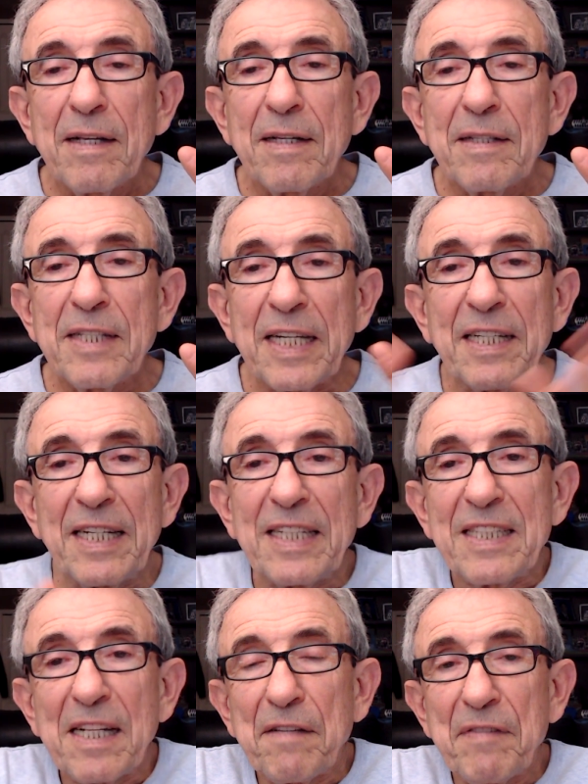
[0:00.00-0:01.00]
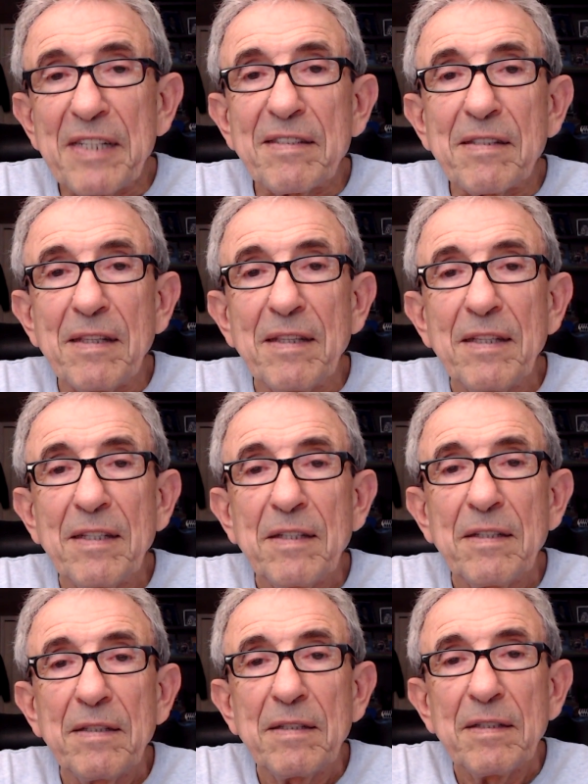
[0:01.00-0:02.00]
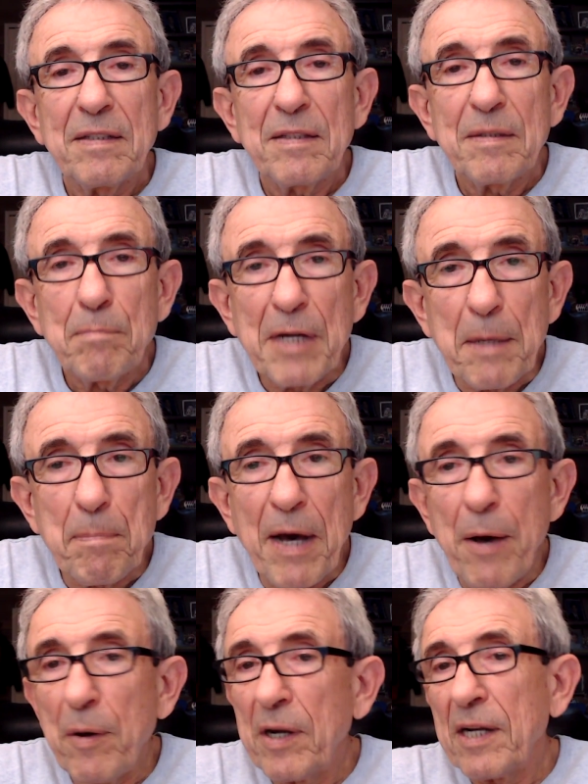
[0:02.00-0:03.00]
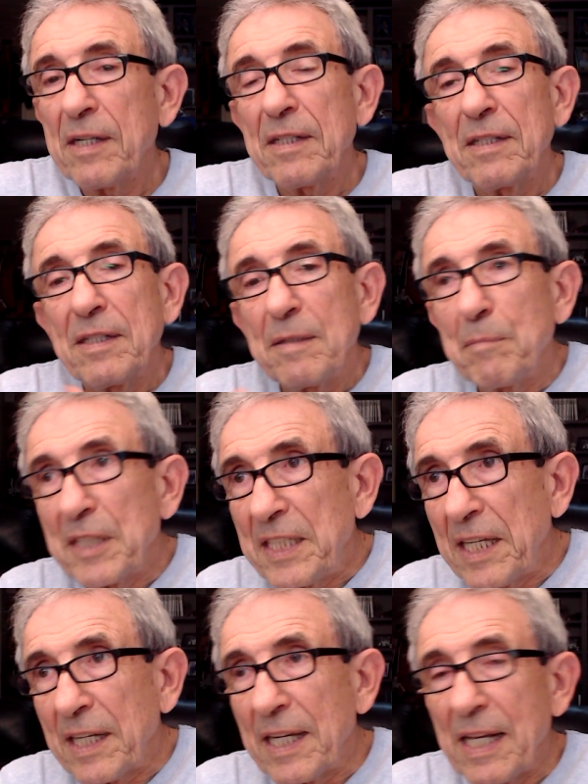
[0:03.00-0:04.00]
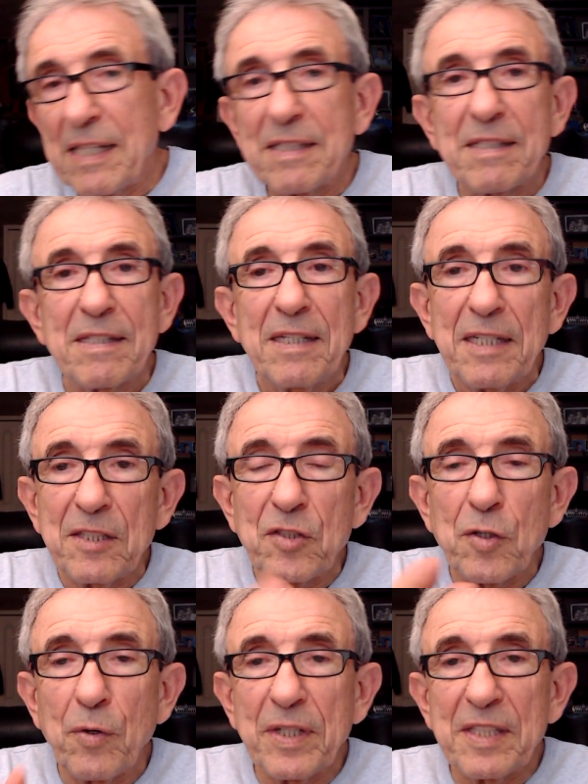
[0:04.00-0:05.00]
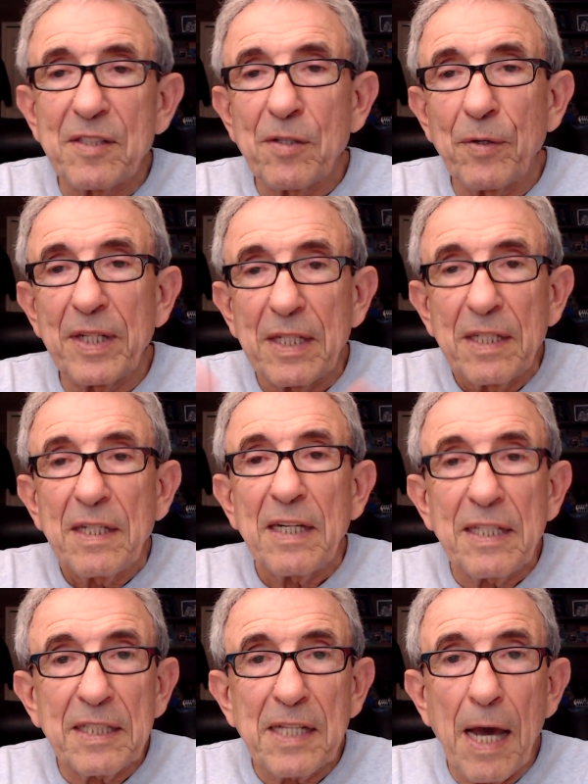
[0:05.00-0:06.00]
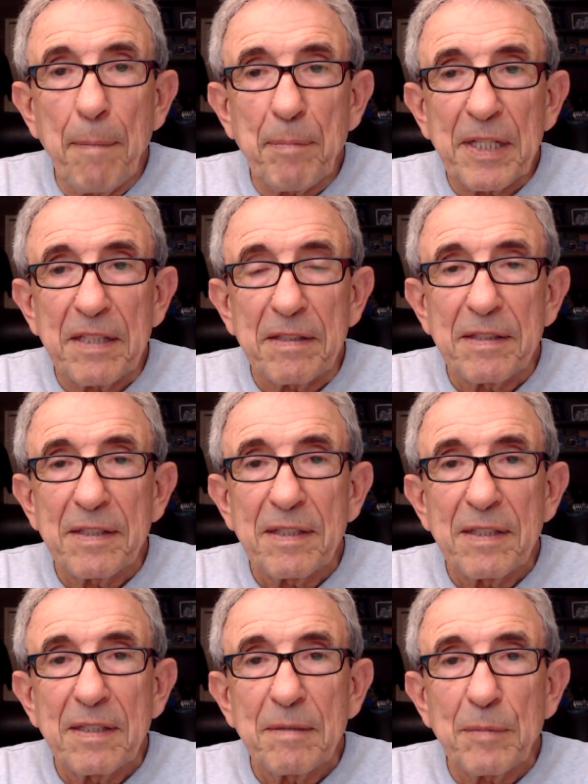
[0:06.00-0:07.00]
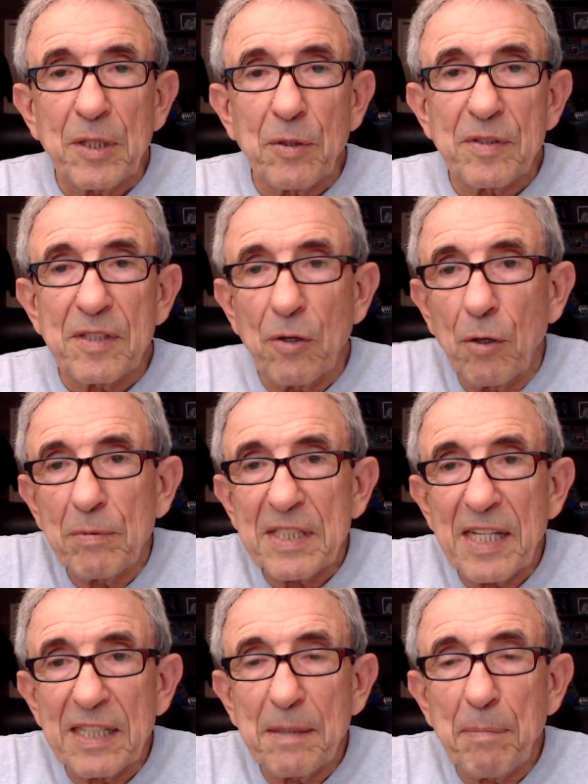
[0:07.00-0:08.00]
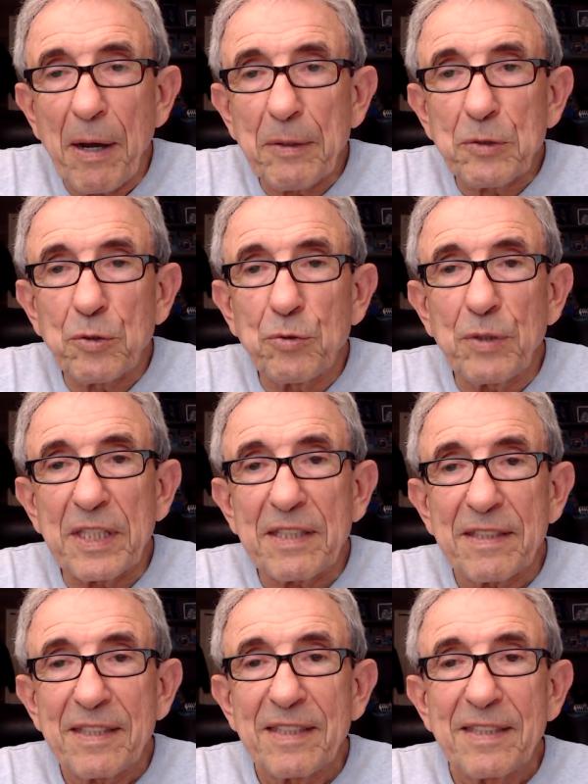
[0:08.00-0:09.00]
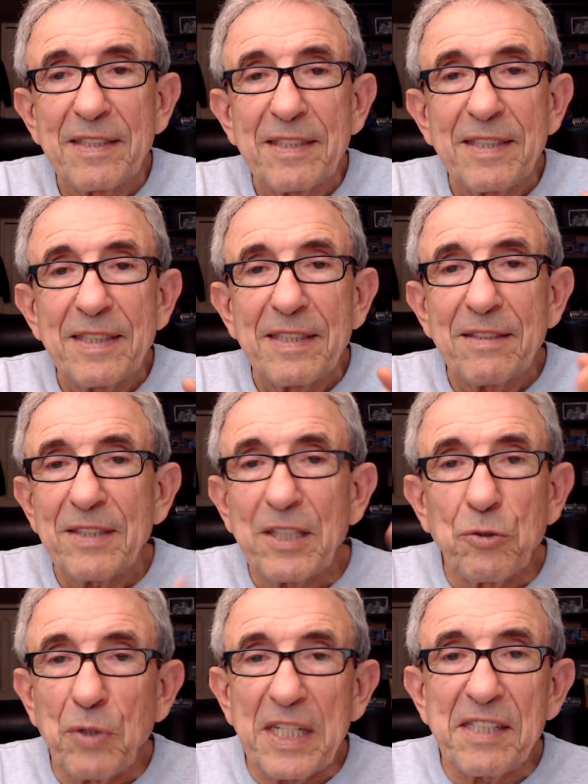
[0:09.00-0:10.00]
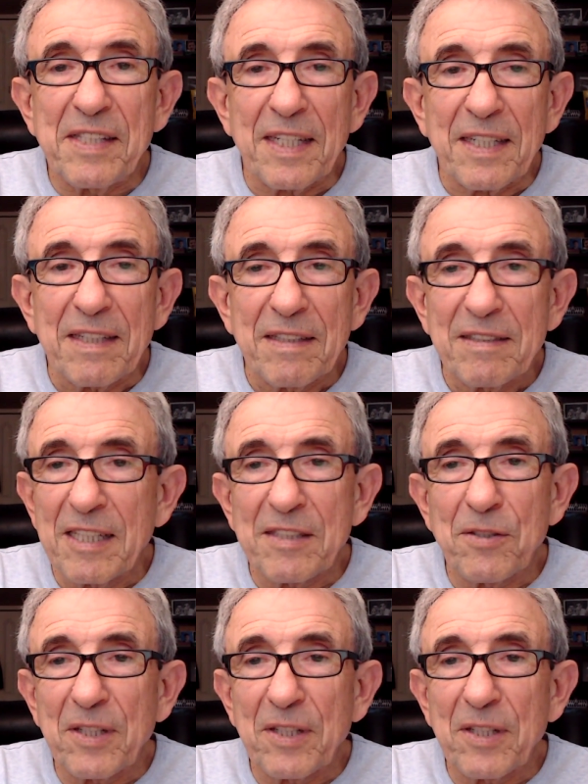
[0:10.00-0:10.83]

they created a vessel, manpower, materials, and so on, and it happened because they always had the power to do it. Can do anything. That's not